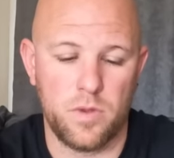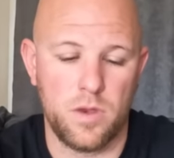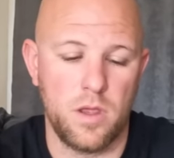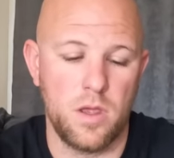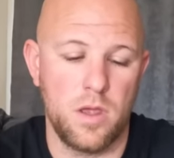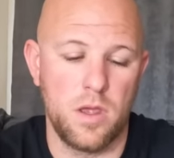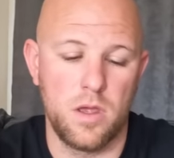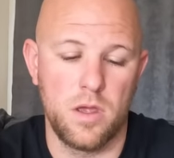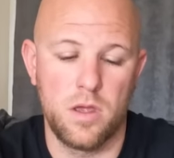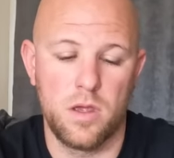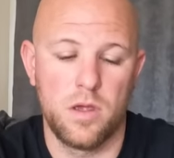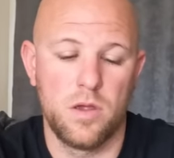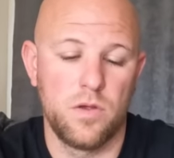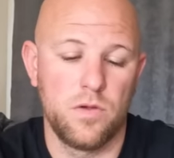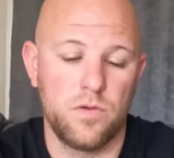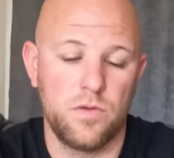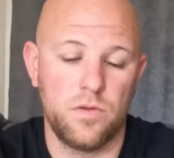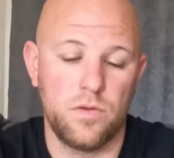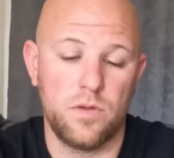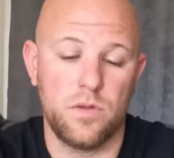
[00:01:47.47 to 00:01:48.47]

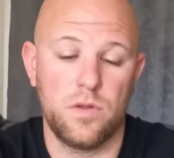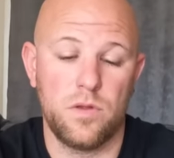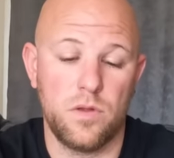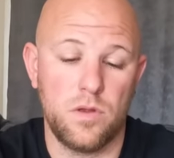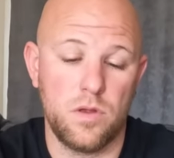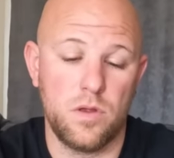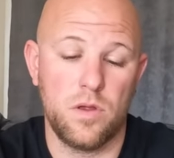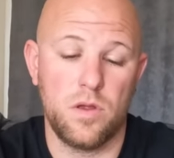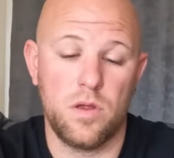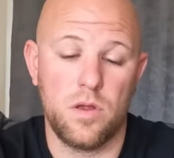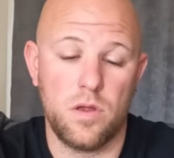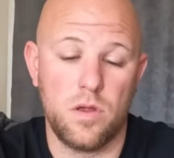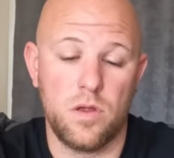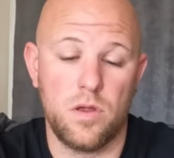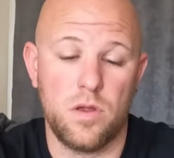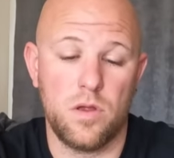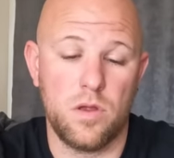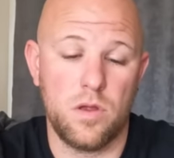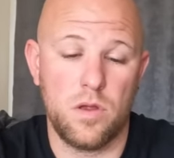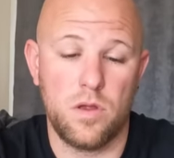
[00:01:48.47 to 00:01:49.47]

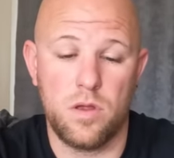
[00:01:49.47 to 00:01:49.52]
Nobody speaks.